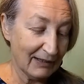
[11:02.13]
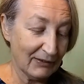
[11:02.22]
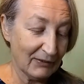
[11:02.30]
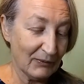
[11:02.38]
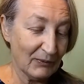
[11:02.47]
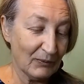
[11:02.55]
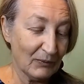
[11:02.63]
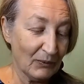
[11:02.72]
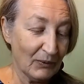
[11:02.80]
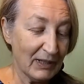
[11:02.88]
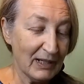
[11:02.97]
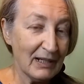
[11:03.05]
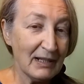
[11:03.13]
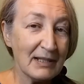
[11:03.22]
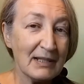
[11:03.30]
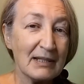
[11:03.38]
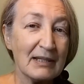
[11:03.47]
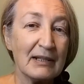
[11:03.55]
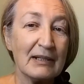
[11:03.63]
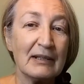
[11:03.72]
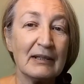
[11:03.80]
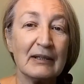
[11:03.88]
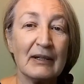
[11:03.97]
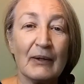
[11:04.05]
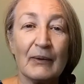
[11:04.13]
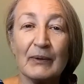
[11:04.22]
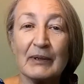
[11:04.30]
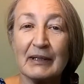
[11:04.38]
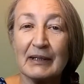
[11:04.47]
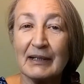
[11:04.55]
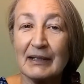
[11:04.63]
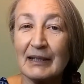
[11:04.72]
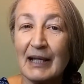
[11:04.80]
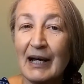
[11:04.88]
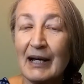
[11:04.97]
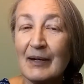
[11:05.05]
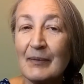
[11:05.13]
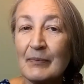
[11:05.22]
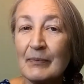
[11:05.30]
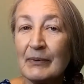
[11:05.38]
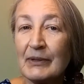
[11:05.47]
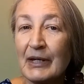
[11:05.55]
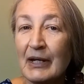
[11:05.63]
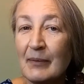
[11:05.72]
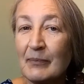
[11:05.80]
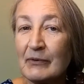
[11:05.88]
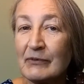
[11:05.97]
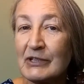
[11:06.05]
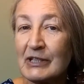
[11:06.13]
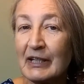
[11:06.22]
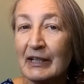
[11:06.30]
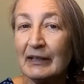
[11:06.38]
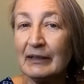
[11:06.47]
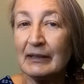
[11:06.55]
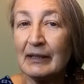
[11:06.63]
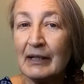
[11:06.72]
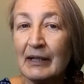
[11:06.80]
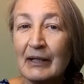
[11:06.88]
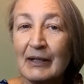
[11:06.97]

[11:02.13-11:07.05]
an oyster or a clam type of shell,